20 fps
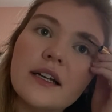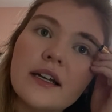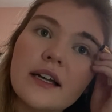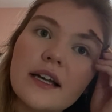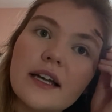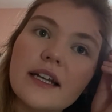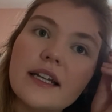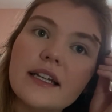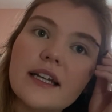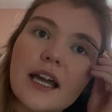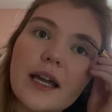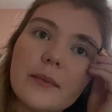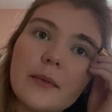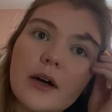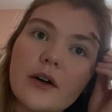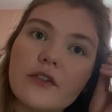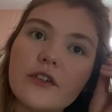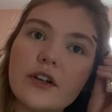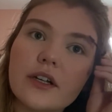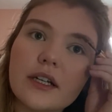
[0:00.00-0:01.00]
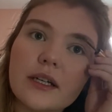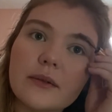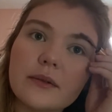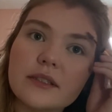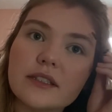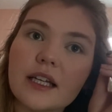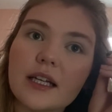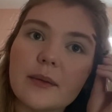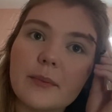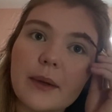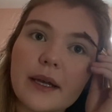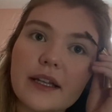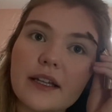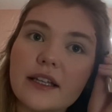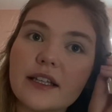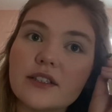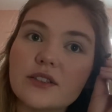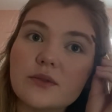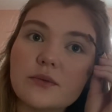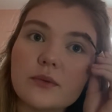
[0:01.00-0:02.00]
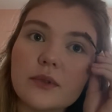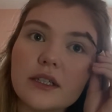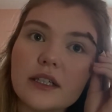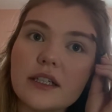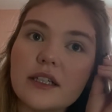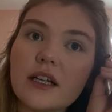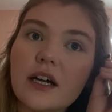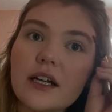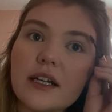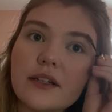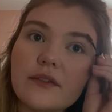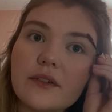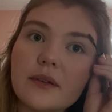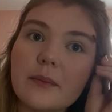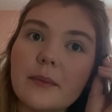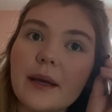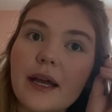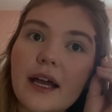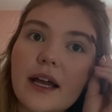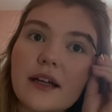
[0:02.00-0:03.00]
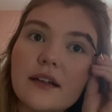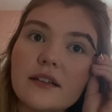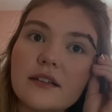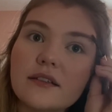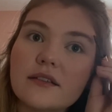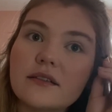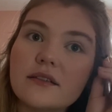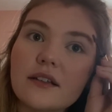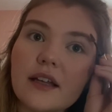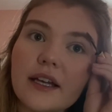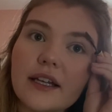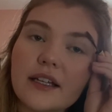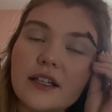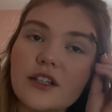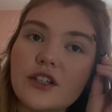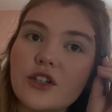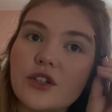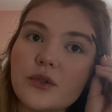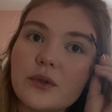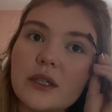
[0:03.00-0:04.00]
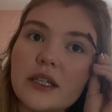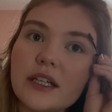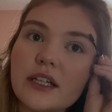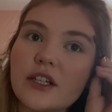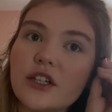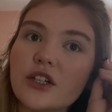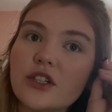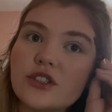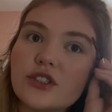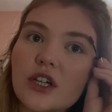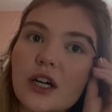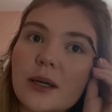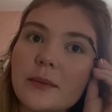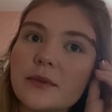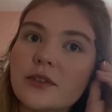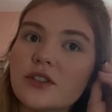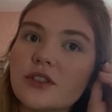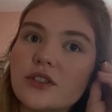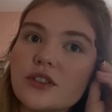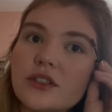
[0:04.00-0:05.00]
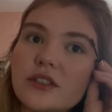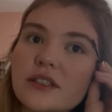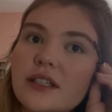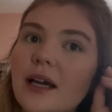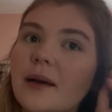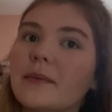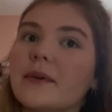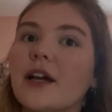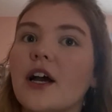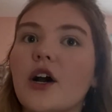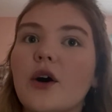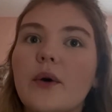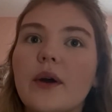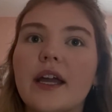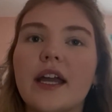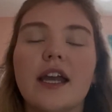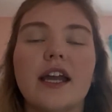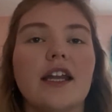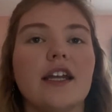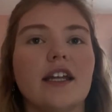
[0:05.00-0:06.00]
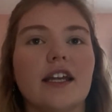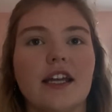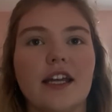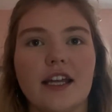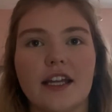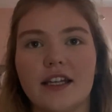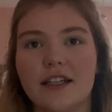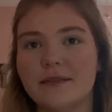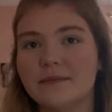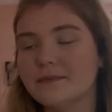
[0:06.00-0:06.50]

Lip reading: And he came over and he was like, Bailey, it's really not even bad. Like, you did a good job, you should have just kept going. And